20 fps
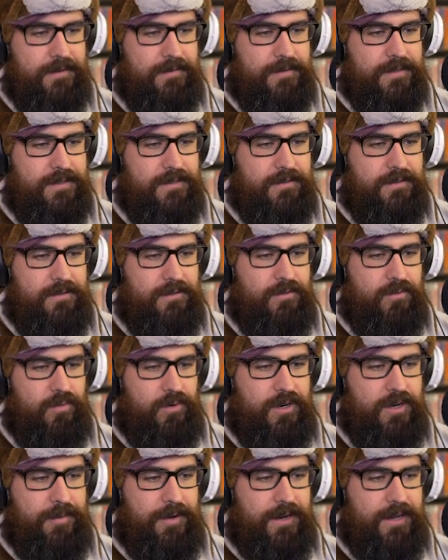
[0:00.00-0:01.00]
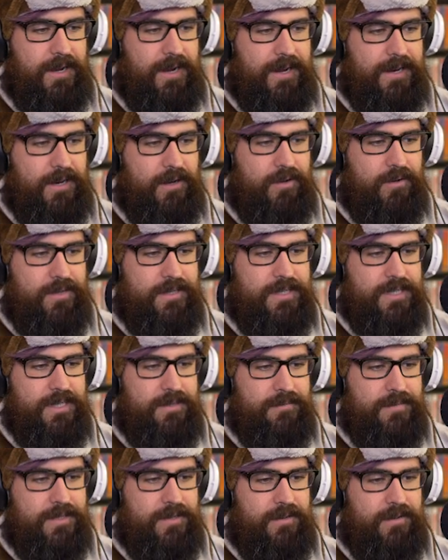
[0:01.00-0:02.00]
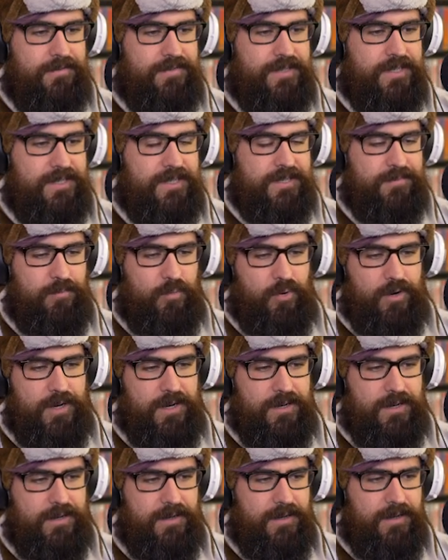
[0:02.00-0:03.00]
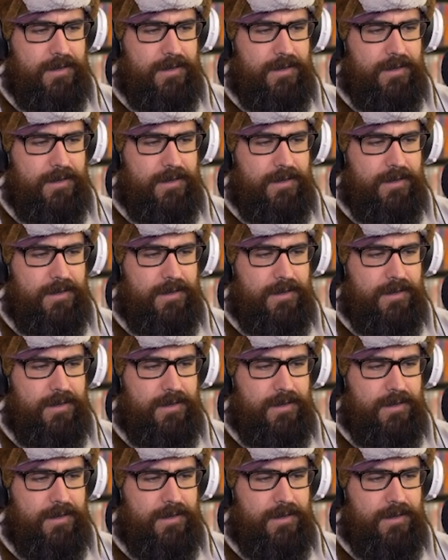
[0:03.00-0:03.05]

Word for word: Still worried about Kaito. He seems off since this morning.